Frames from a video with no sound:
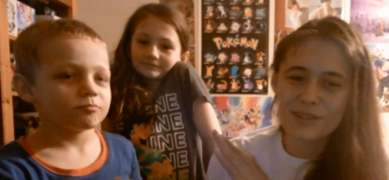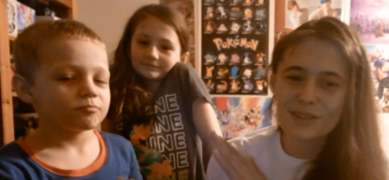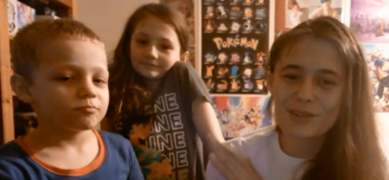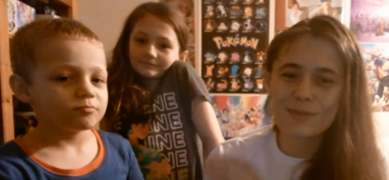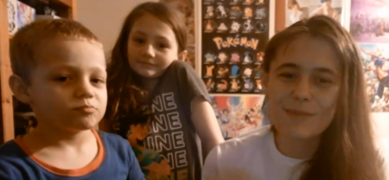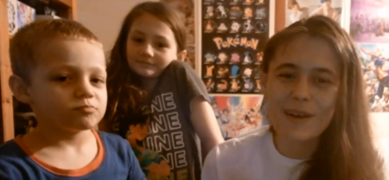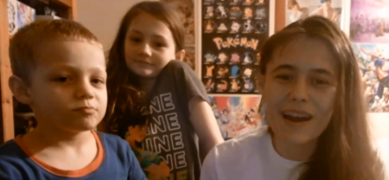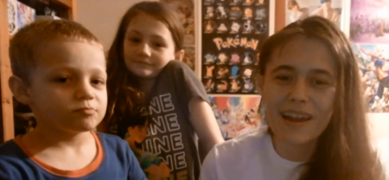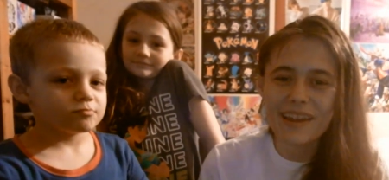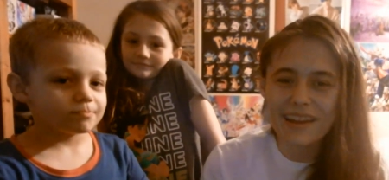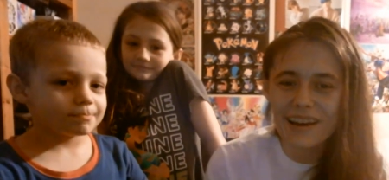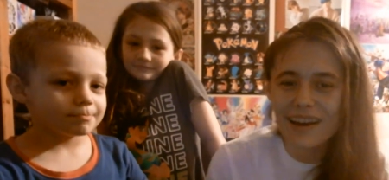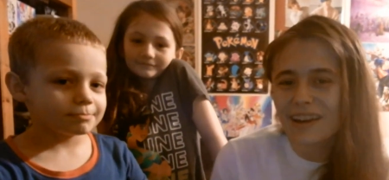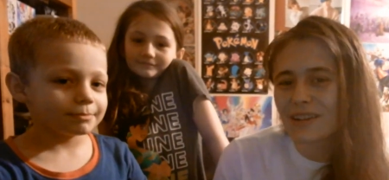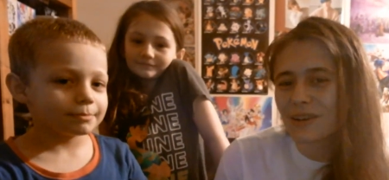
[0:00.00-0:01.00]
Speaker 1: dude might
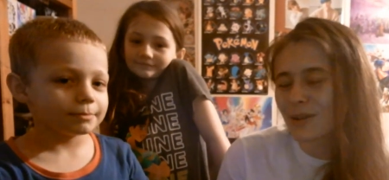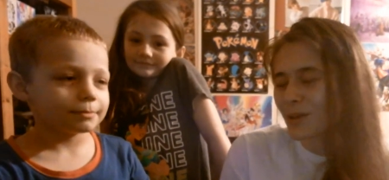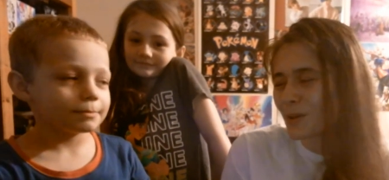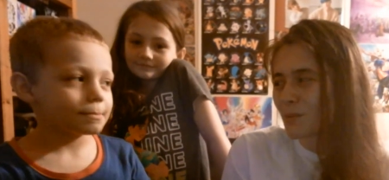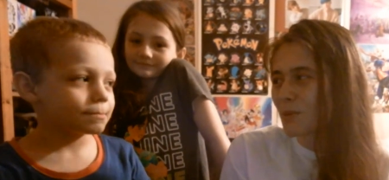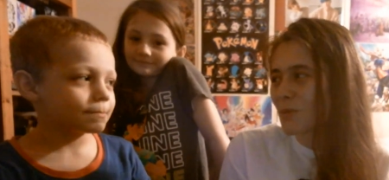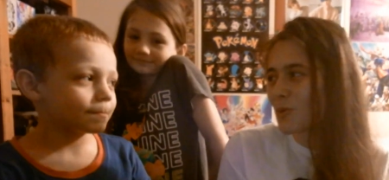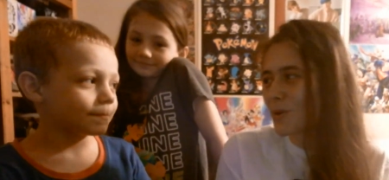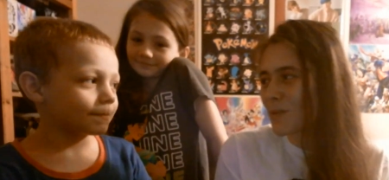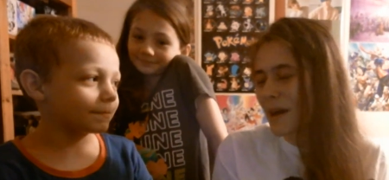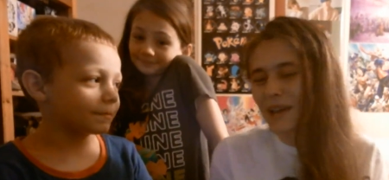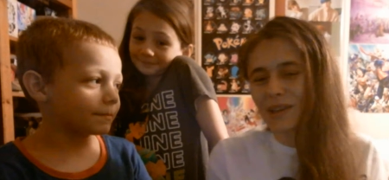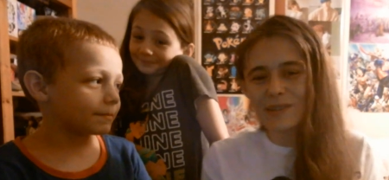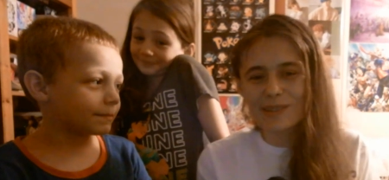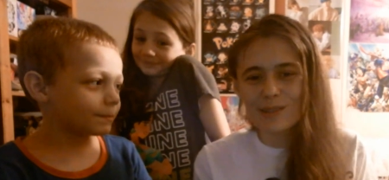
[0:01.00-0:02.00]
know a little bit more about
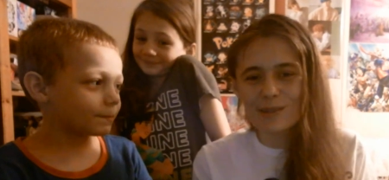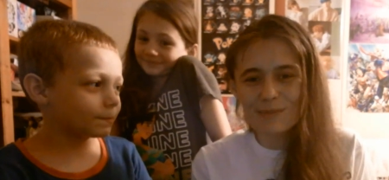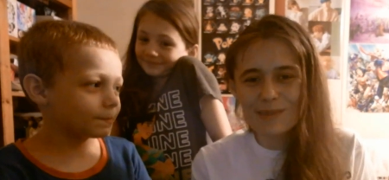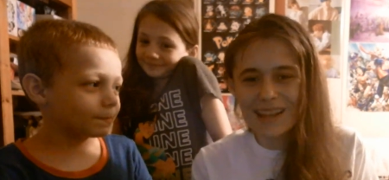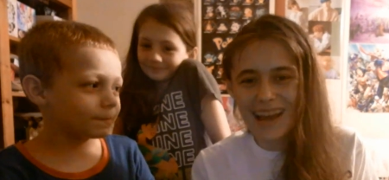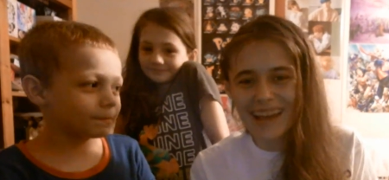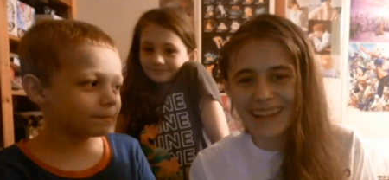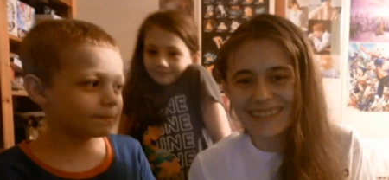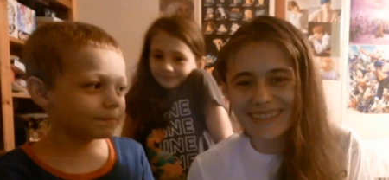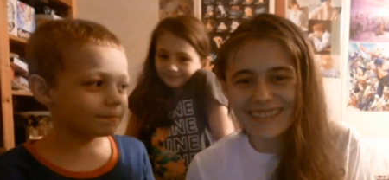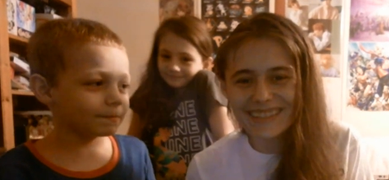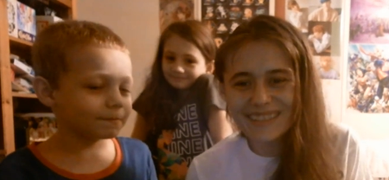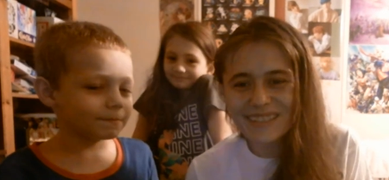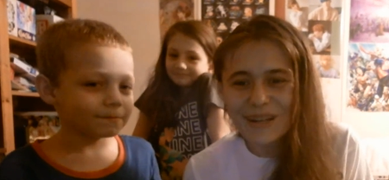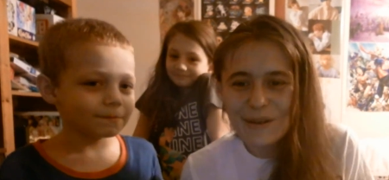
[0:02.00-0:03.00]
YouTube than I
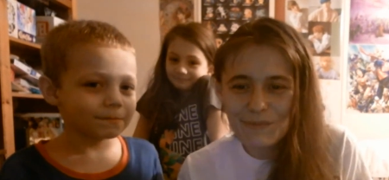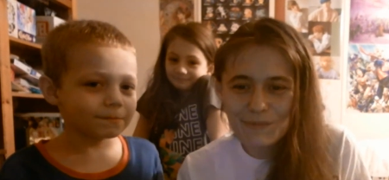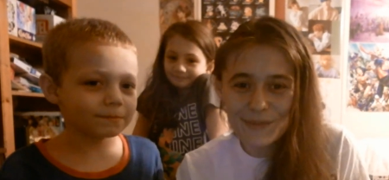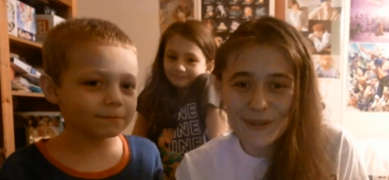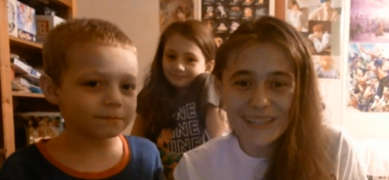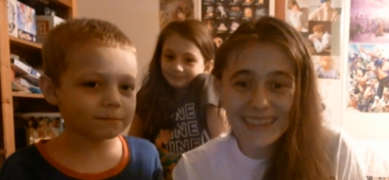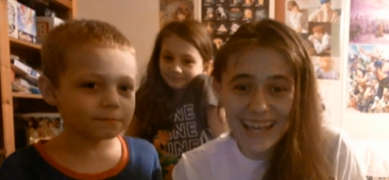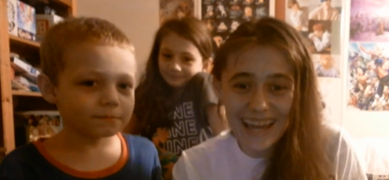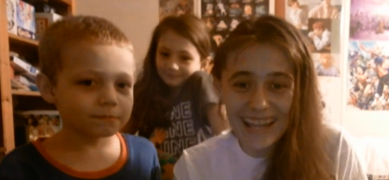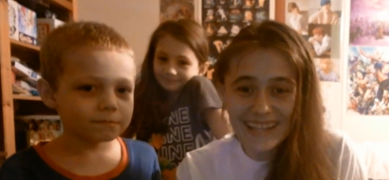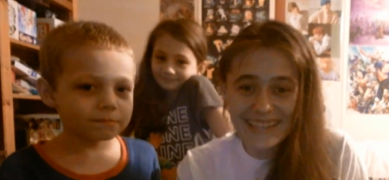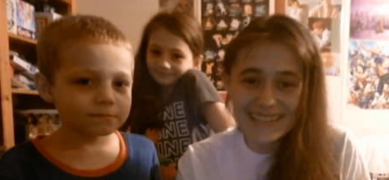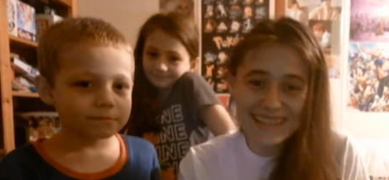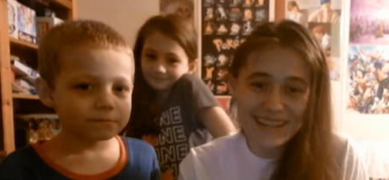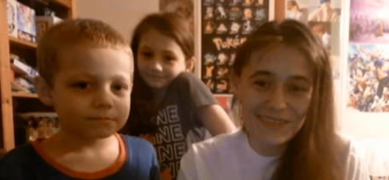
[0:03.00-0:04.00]
do. But that
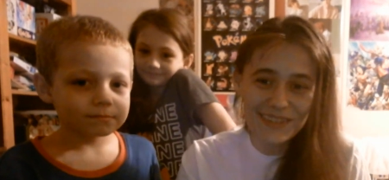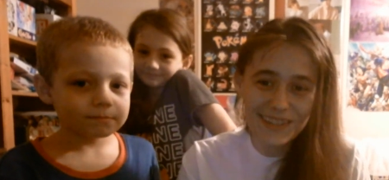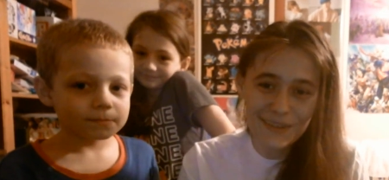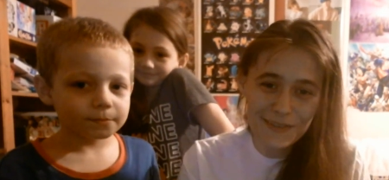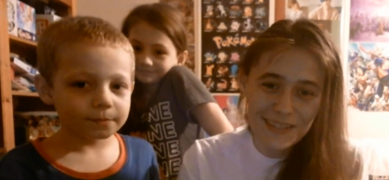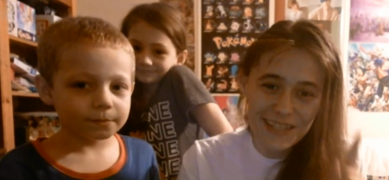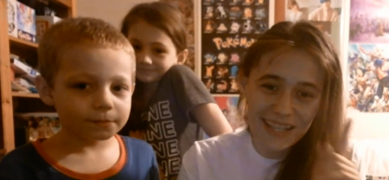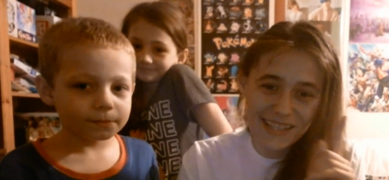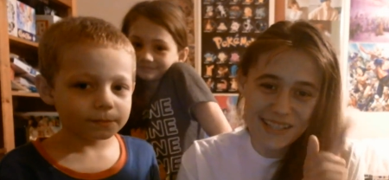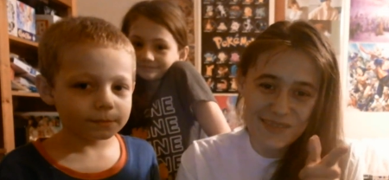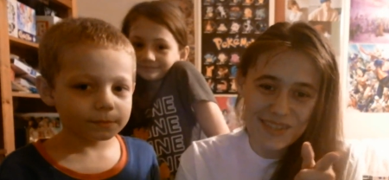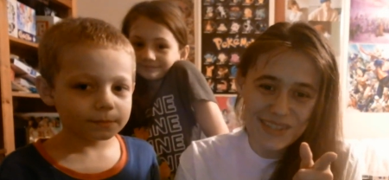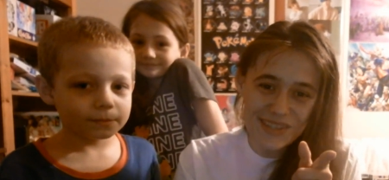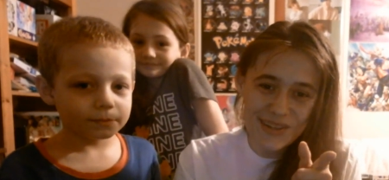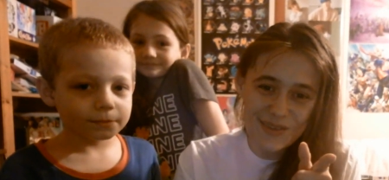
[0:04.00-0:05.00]
is definitely it for today's
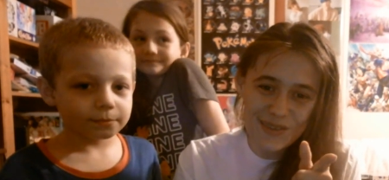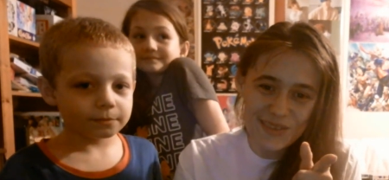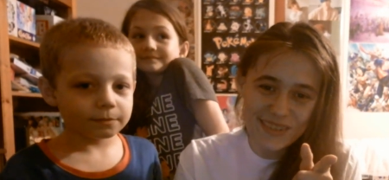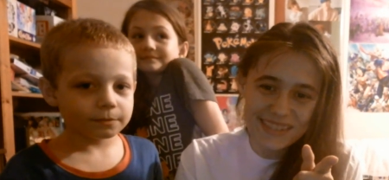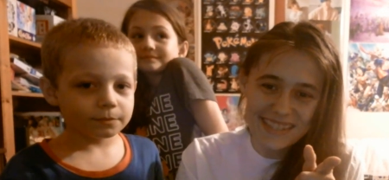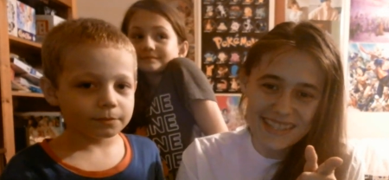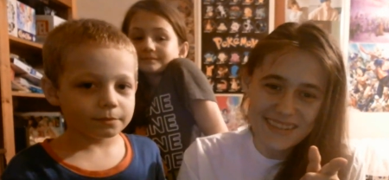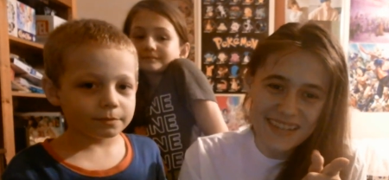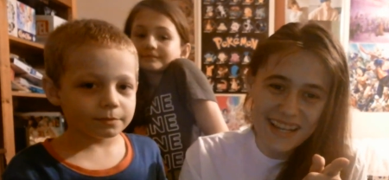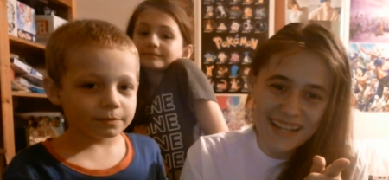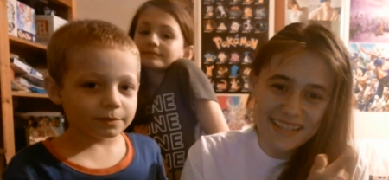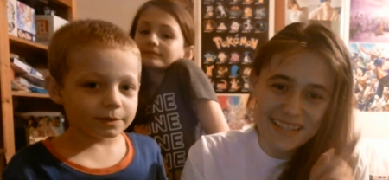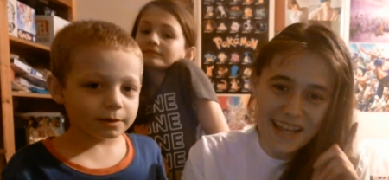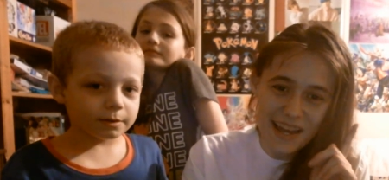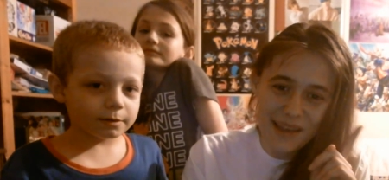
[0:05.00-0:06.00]
episode. We will see you next
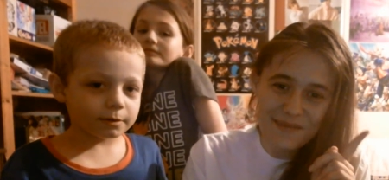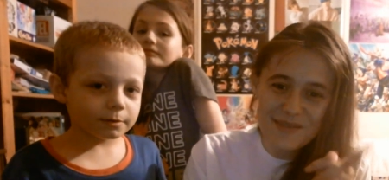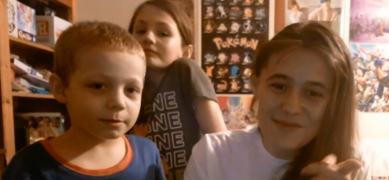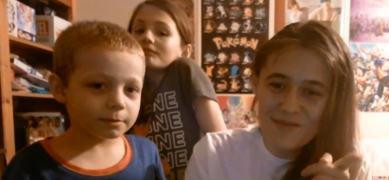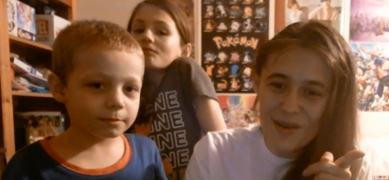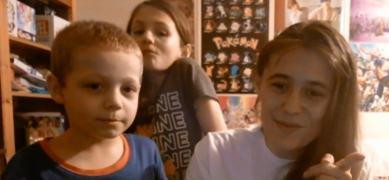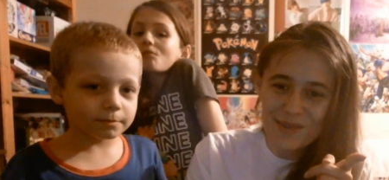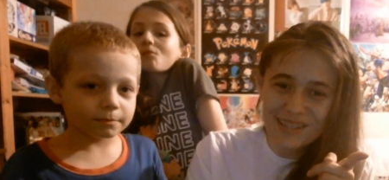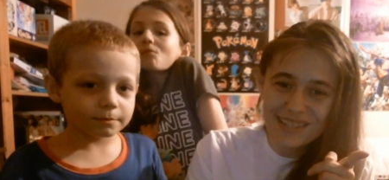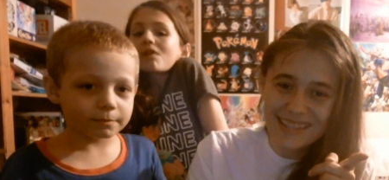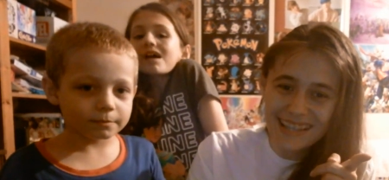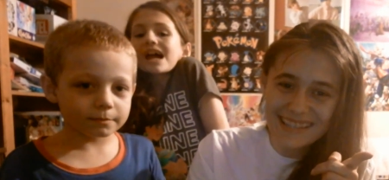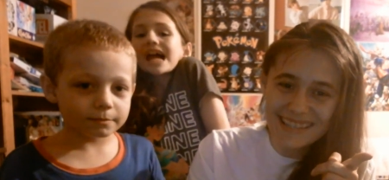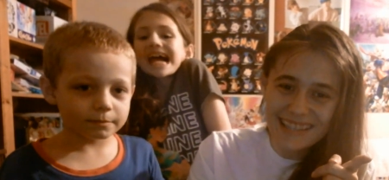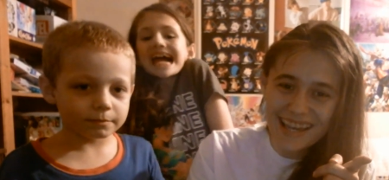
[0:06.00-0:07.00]
time. Remember, stay
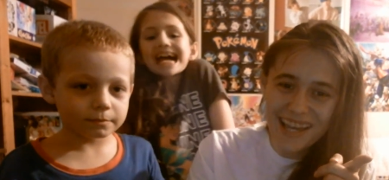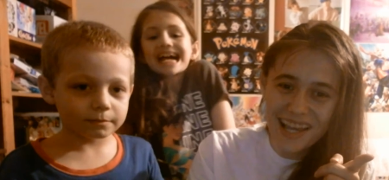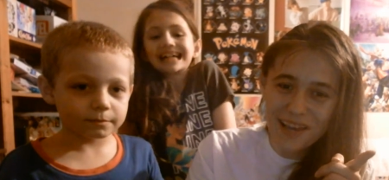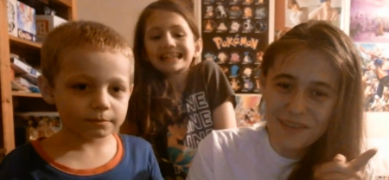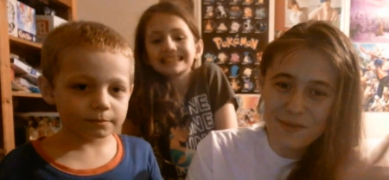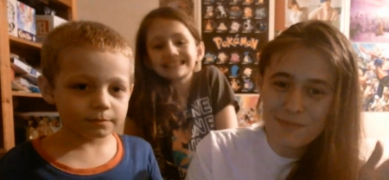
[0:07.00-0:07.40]
safe.